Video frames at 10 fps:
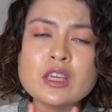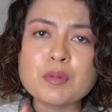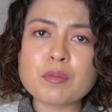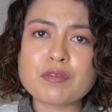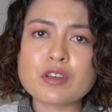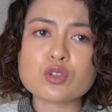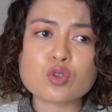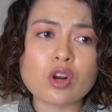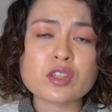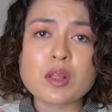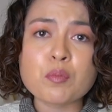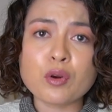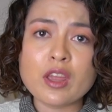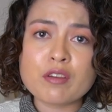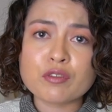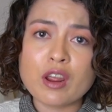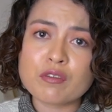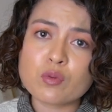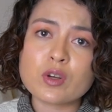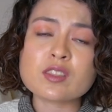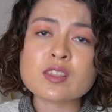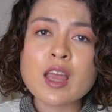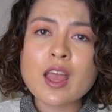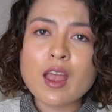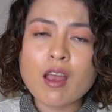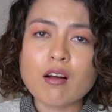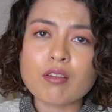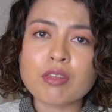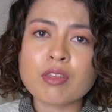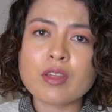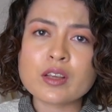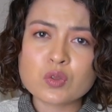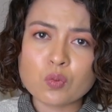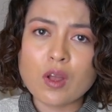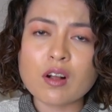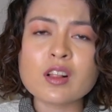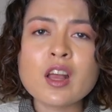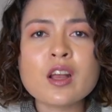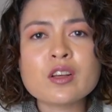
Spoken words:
keeping my fingers crossed and praying for everyone's health as well.